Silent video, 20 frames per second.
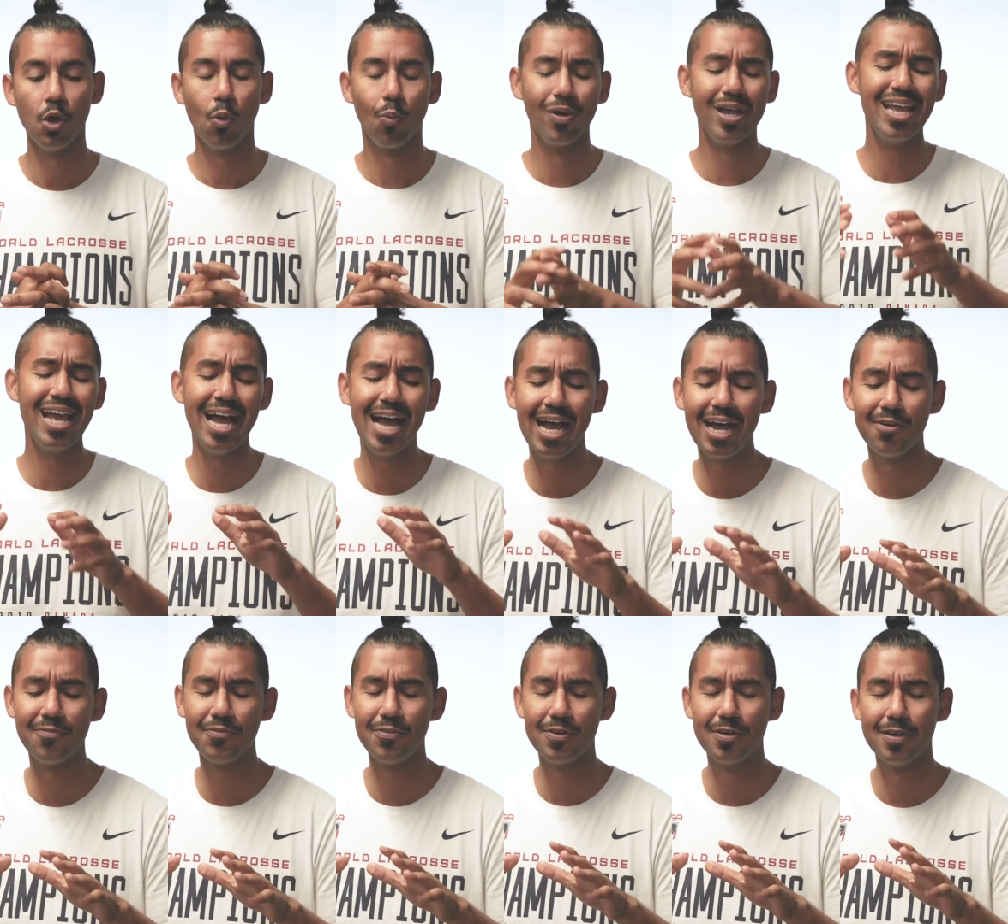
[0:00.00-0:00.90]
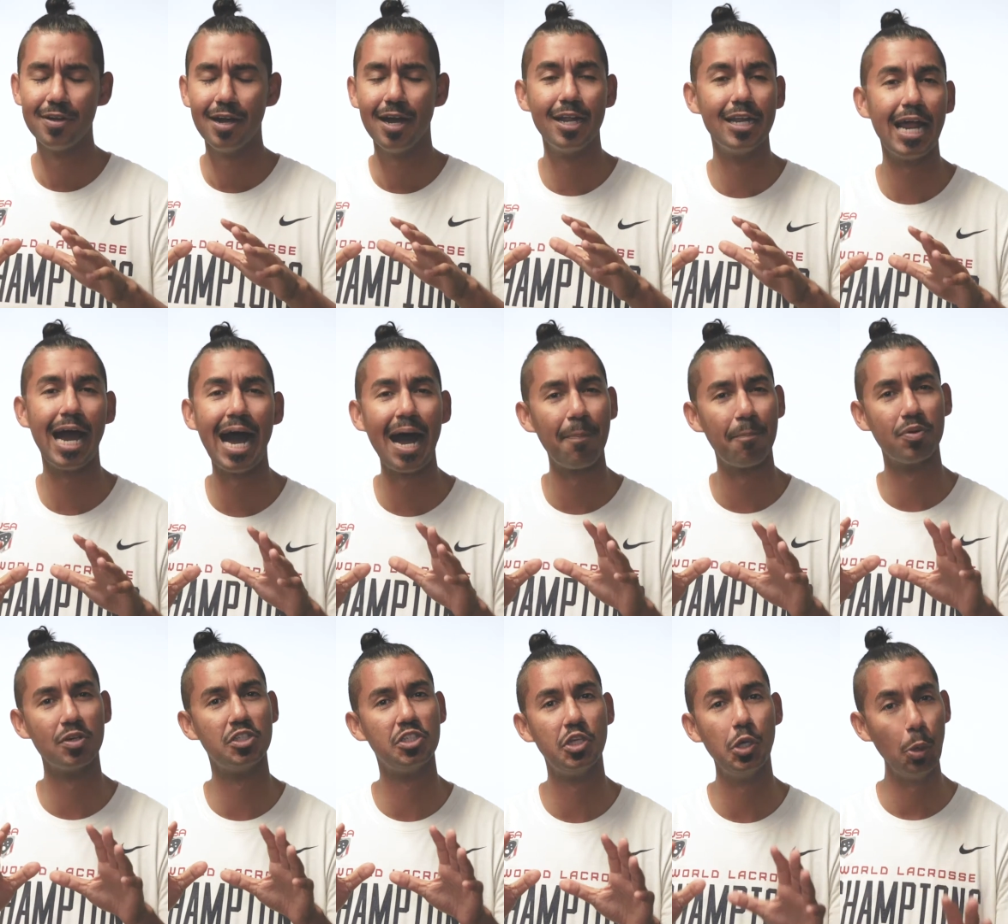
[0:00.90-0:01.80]
We have an
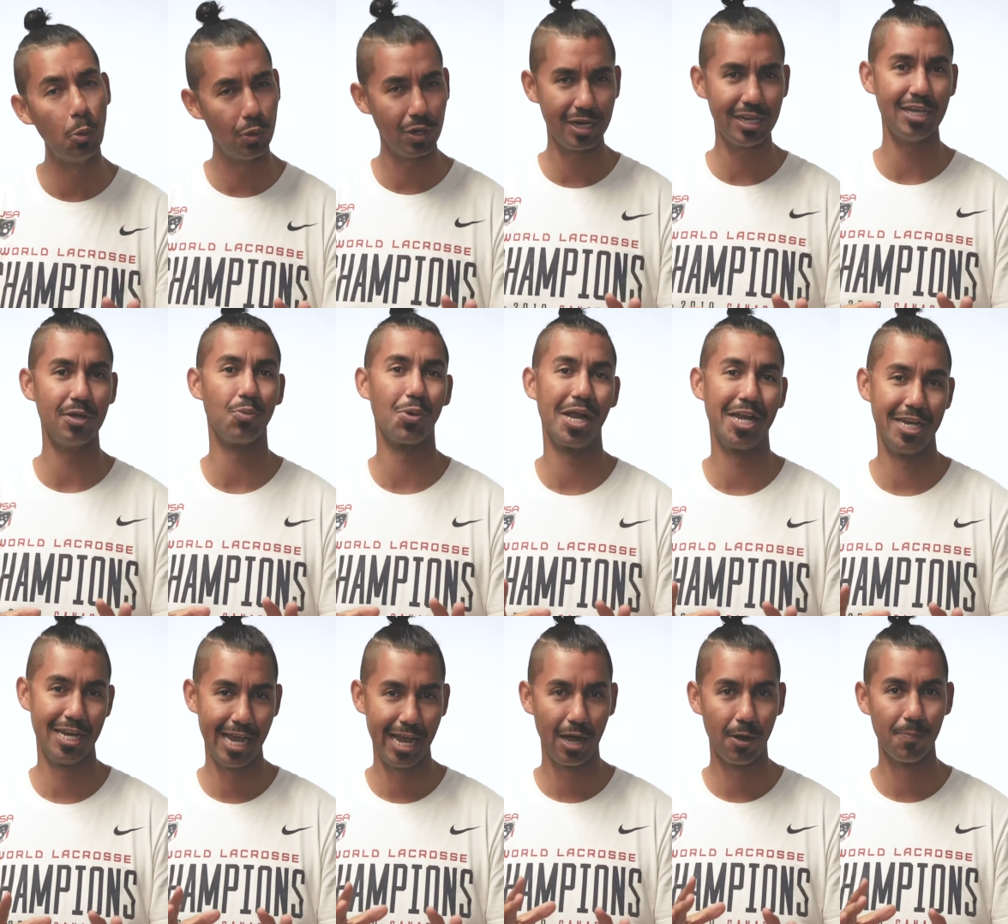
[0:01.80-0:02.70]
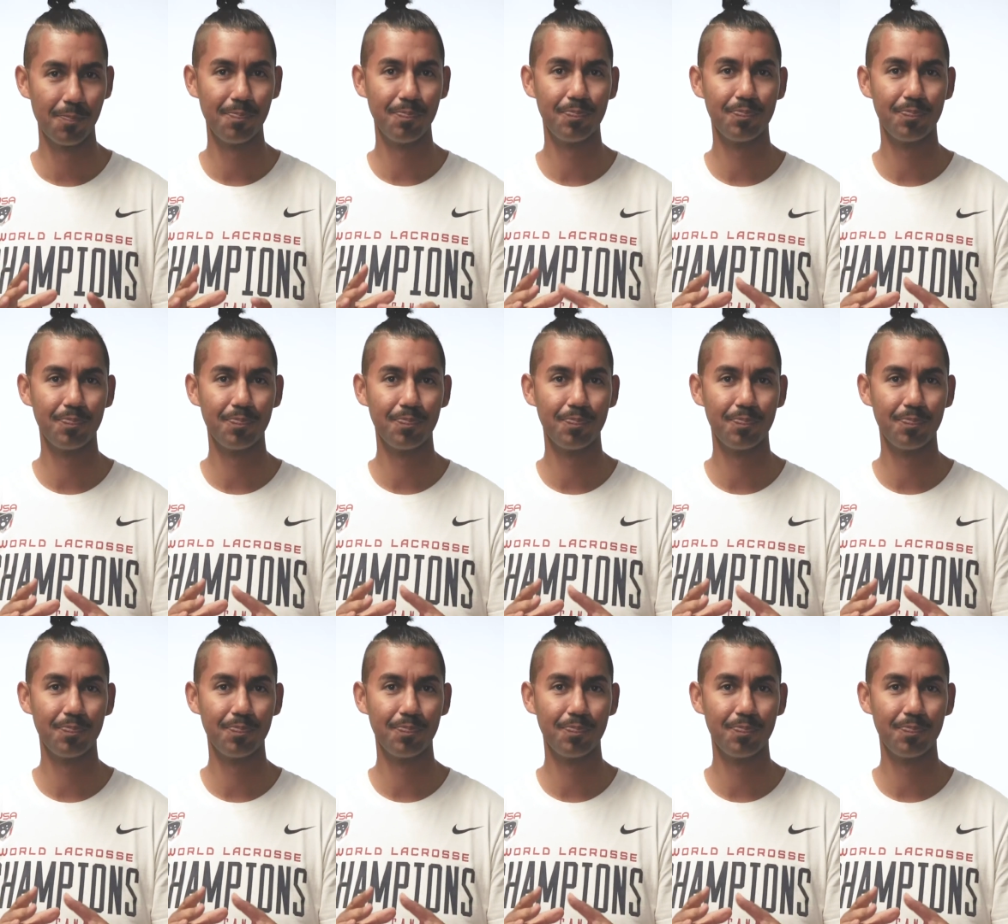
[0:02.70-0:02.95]
opportunity right now.